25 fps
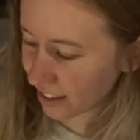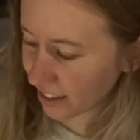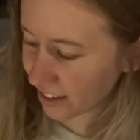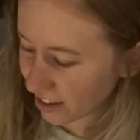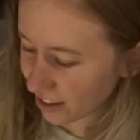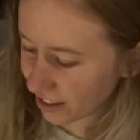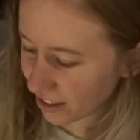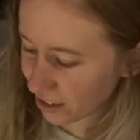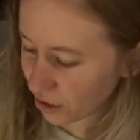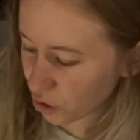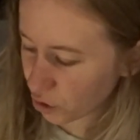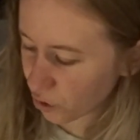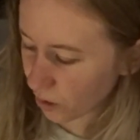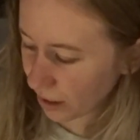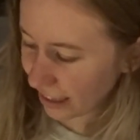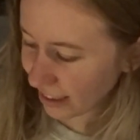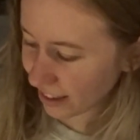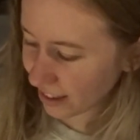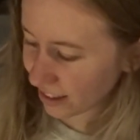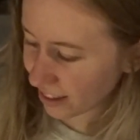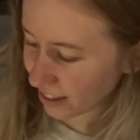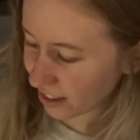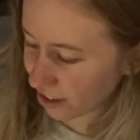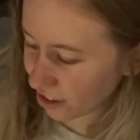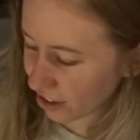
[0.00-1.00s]
the tray
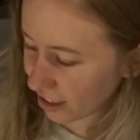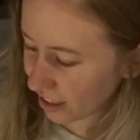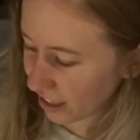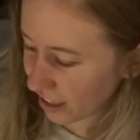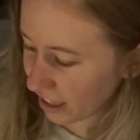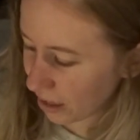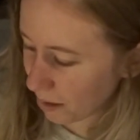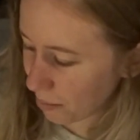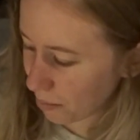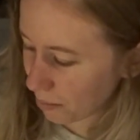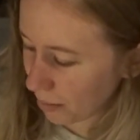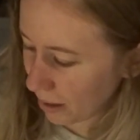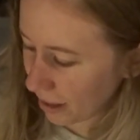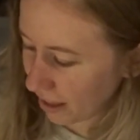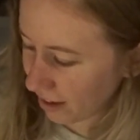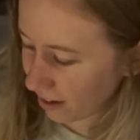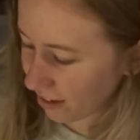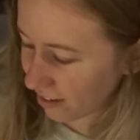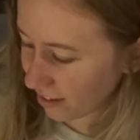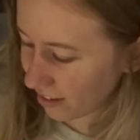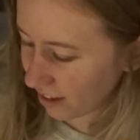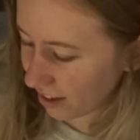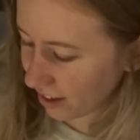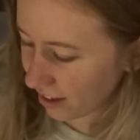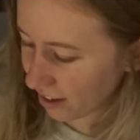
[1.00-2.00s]
that they're gonna get
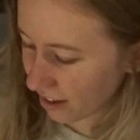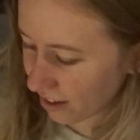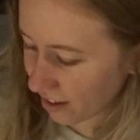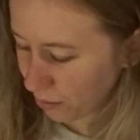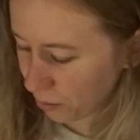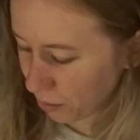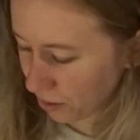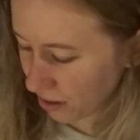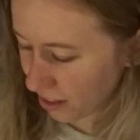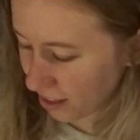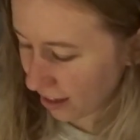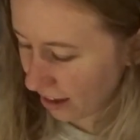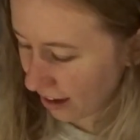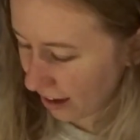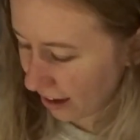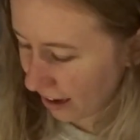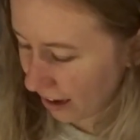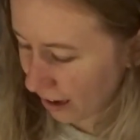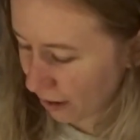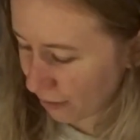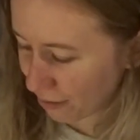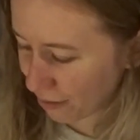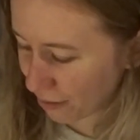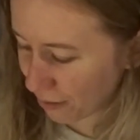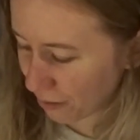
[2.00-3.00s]
baked in with
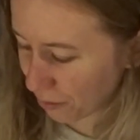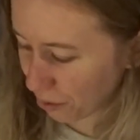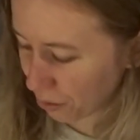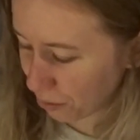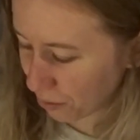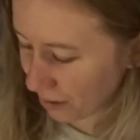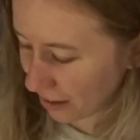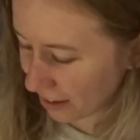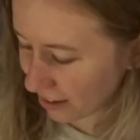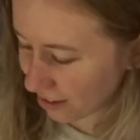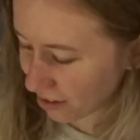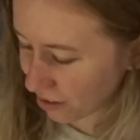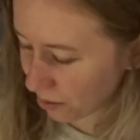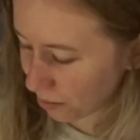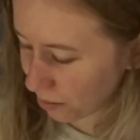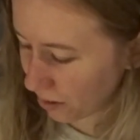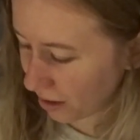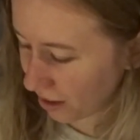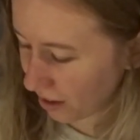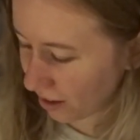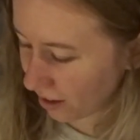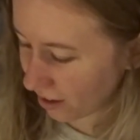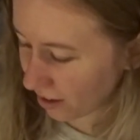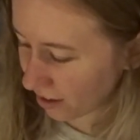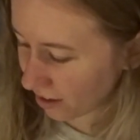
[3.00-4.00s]
half of the
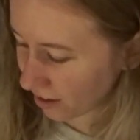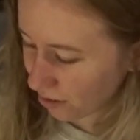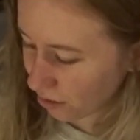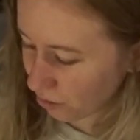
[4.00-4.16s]
recipe